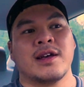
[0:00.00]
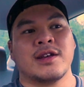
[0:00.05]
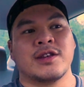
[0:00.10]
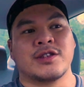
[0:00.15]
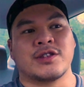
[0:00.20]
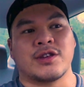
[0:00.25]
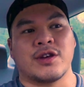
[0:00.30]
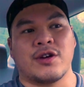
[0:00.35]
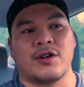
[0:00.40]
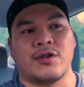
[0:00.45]

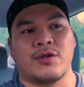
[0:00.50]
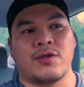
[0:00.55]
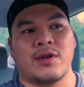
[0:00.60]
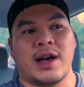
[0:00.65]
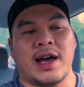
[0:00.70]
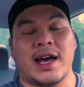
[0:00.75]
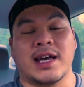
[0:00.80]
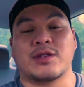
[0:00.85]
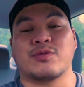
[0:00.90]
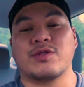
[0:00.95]
So
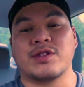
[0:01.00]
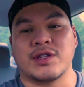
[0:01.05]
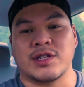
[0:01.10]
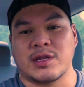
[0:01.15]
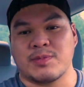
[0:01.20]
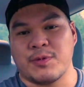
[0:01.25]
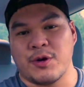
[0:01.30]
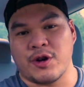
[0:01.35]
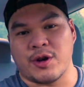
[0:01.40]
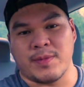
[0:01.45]
as we just
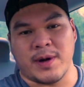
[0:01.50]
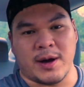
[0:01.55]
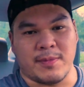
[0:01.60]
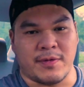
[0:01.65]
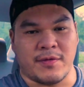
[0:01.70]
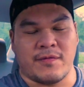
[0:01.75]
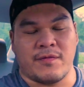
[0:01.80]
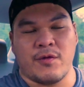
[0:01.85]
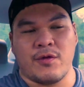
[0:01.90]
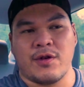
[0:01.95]
spoke about
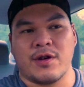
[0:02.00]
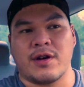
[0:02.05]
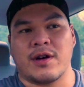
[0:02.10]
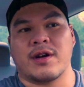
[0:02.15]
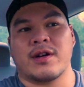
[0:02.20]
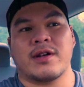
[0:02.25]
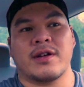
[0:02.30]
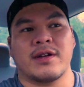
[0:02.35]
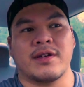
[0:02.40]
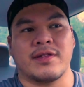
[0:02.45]
before,